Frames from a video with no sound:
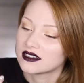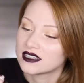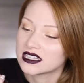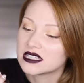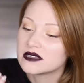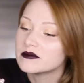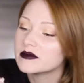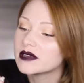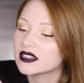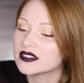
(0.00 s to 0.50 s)

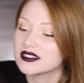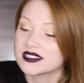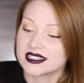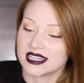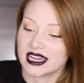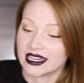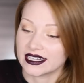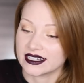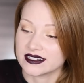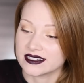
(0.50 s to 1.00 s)

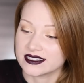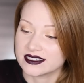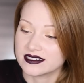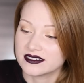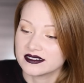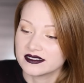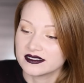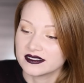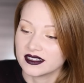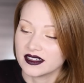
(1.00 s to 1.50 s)
millisecond
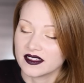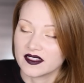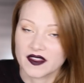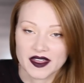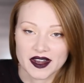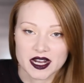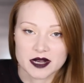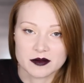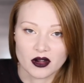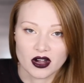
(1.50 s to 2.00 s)

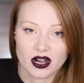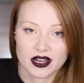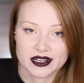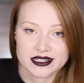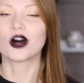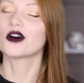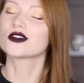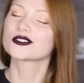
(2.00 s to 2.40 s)
that I bought it.